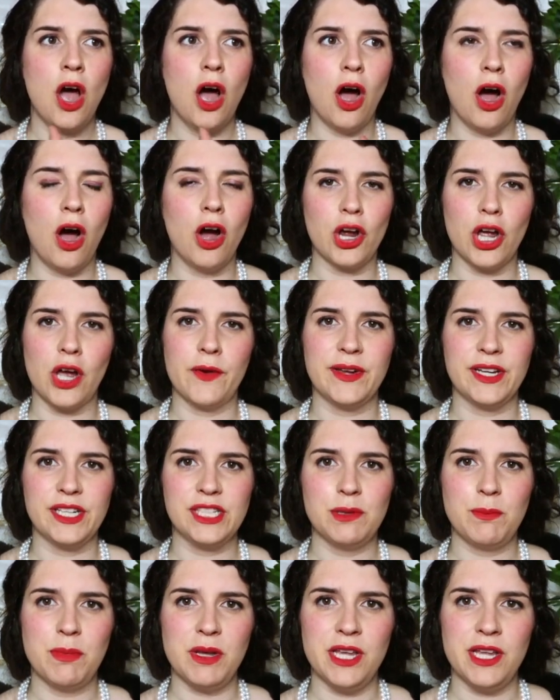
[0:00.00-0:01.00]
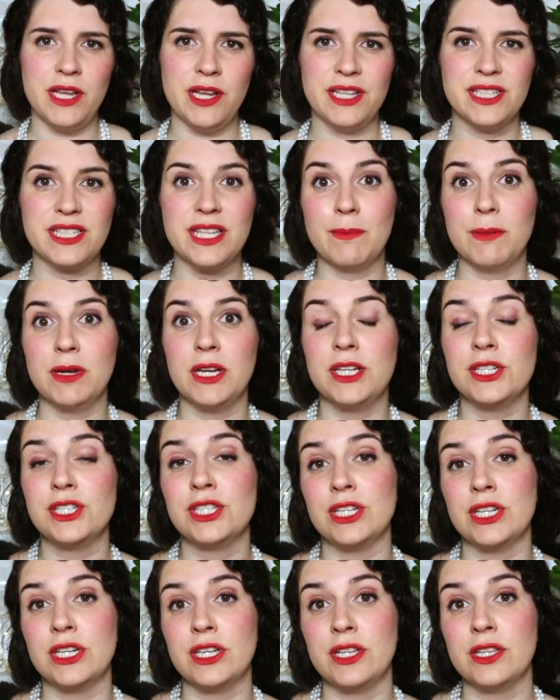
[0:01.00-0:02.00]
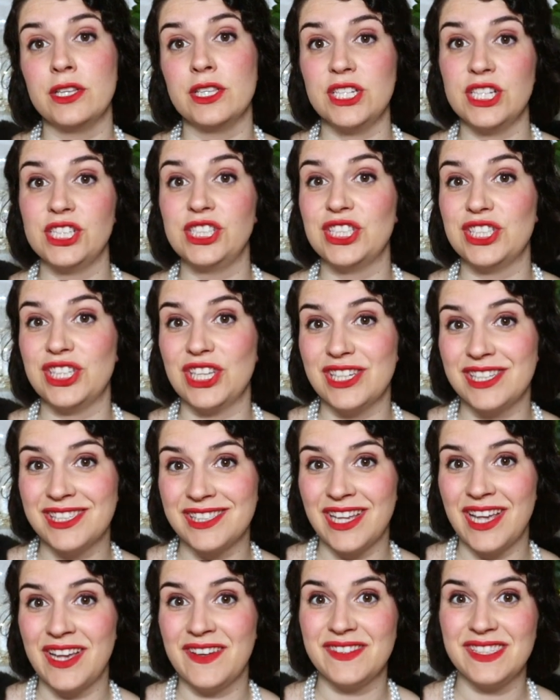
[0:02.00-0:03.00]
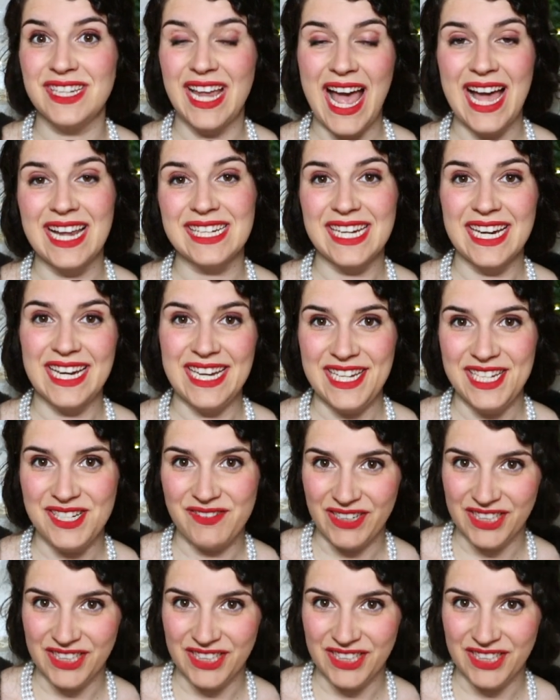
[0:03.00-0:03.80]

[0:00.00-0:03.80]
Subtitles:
are going to be similar to the dishes that are served at elite